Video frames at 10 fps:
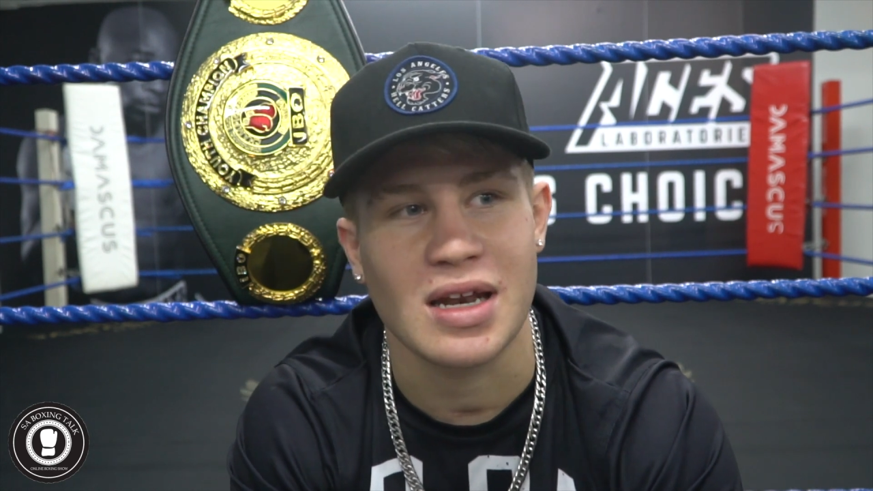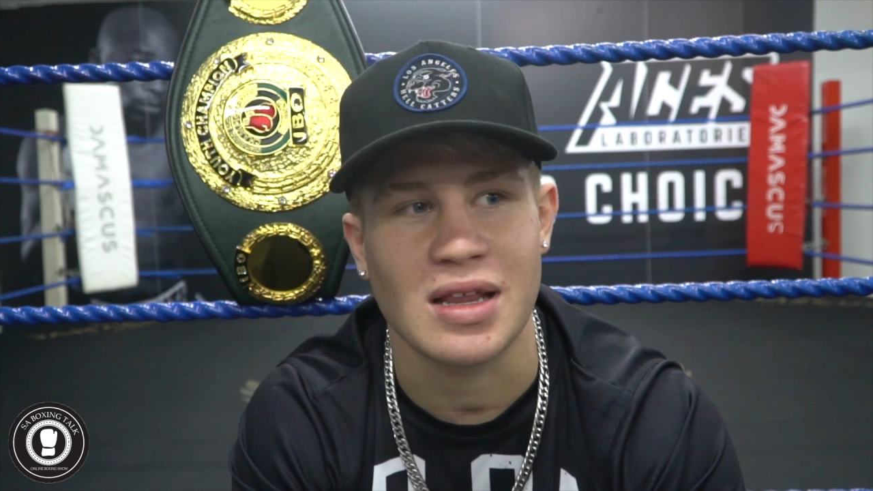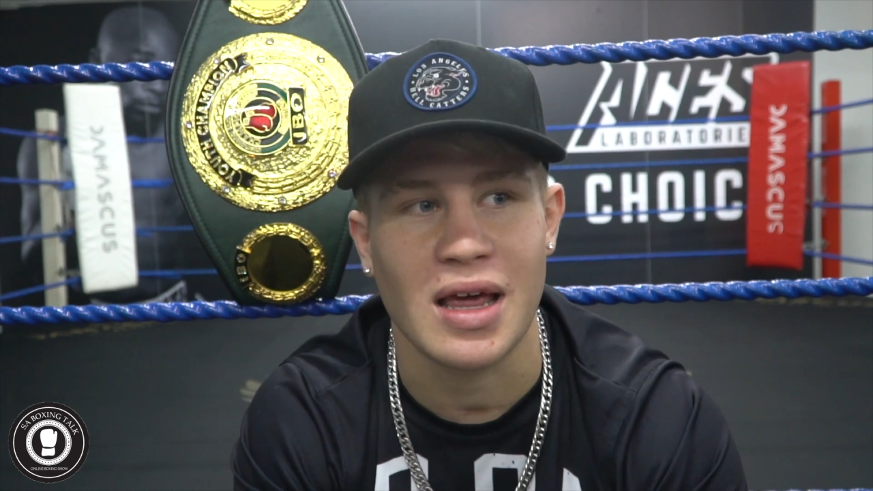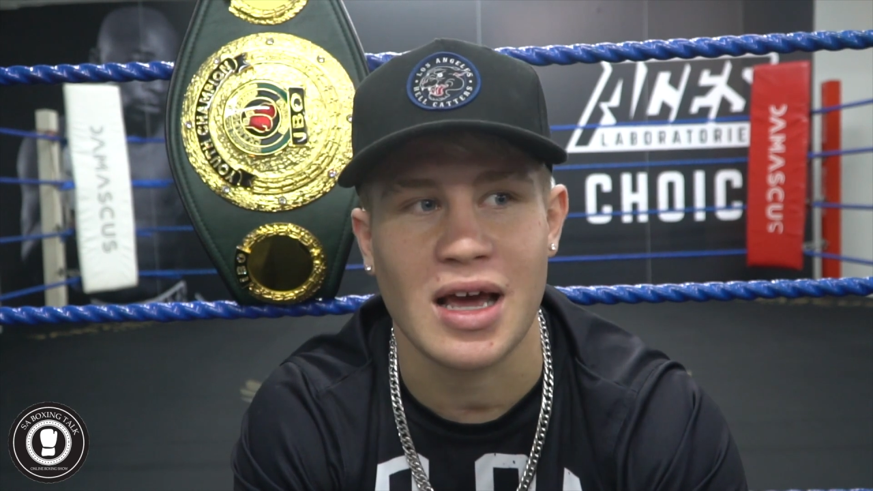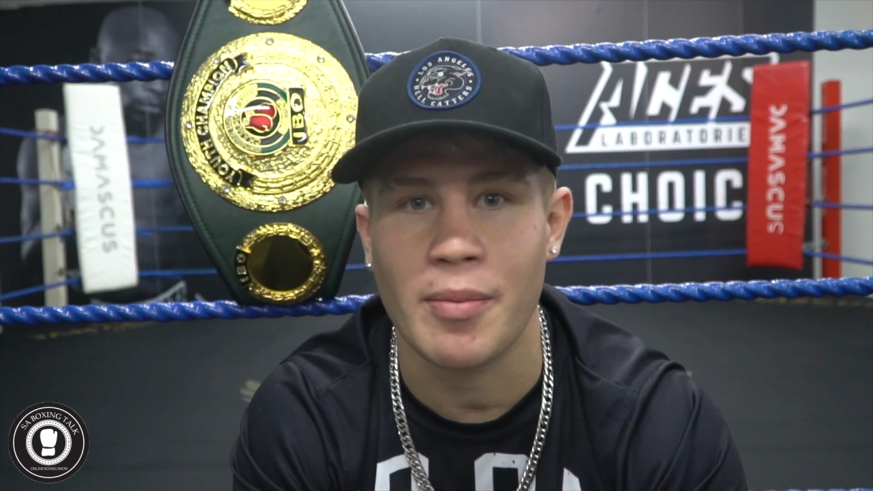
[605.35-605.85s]
in,
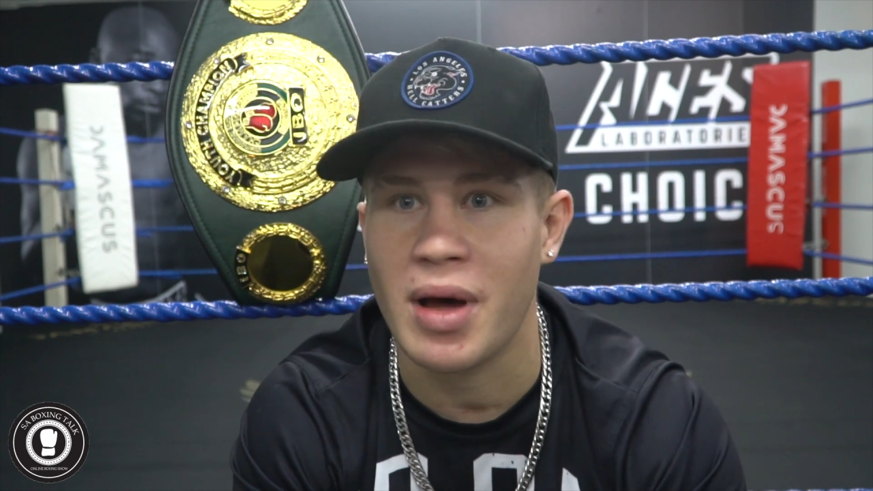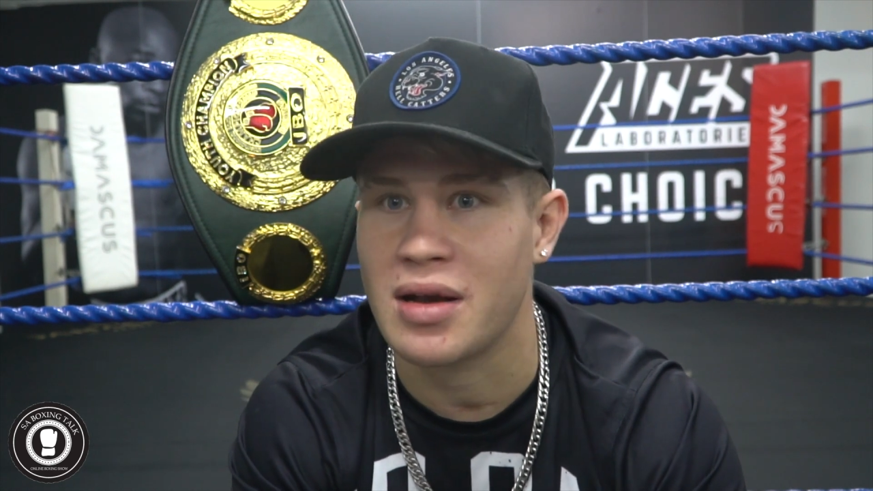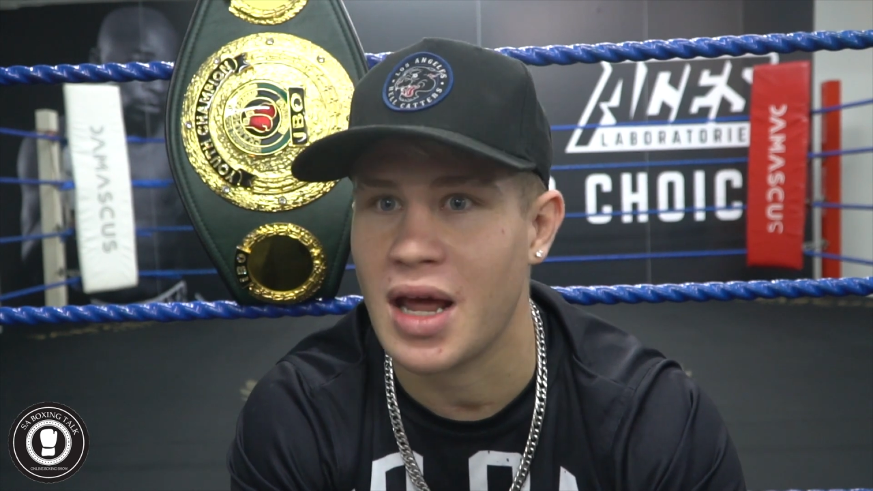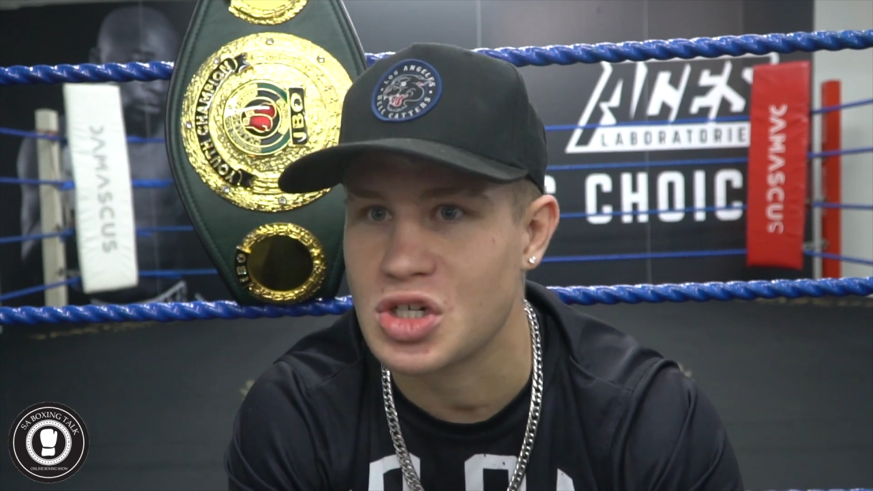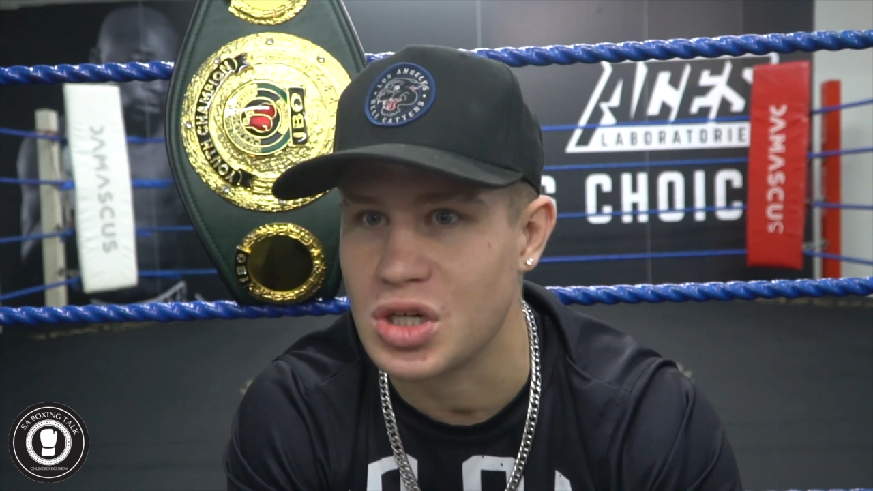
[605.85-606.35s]
and they come
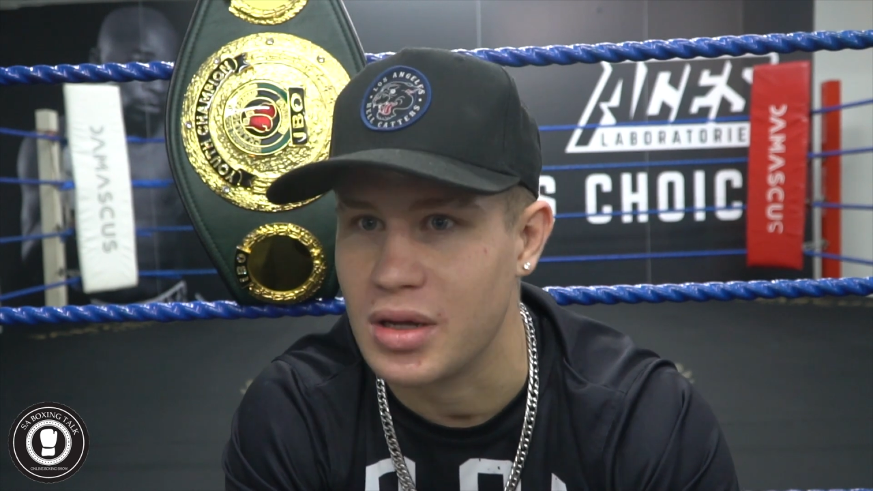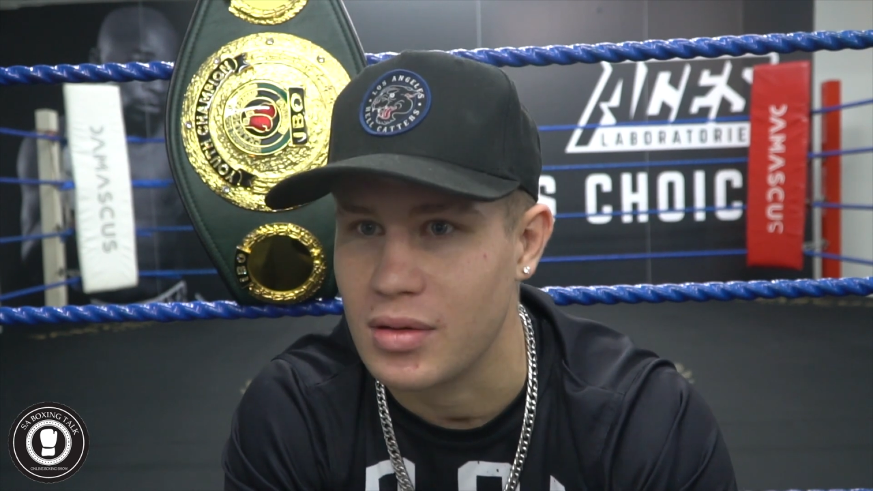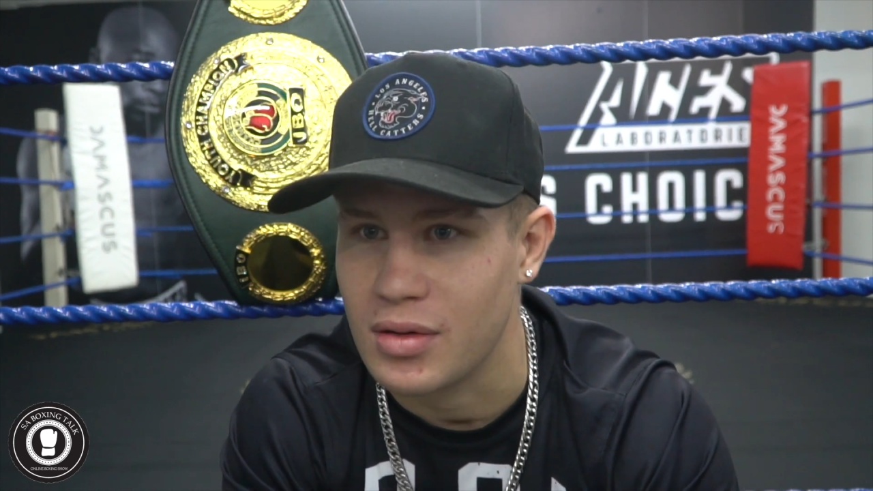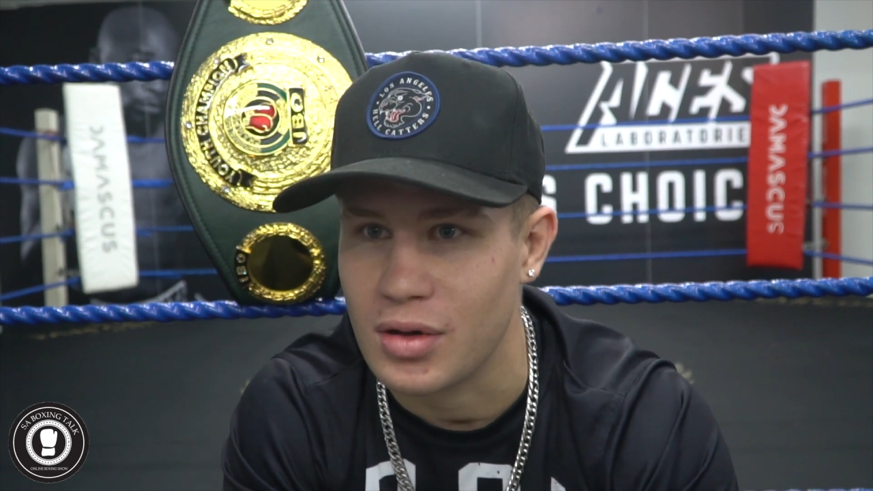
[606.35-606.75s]
out naturally.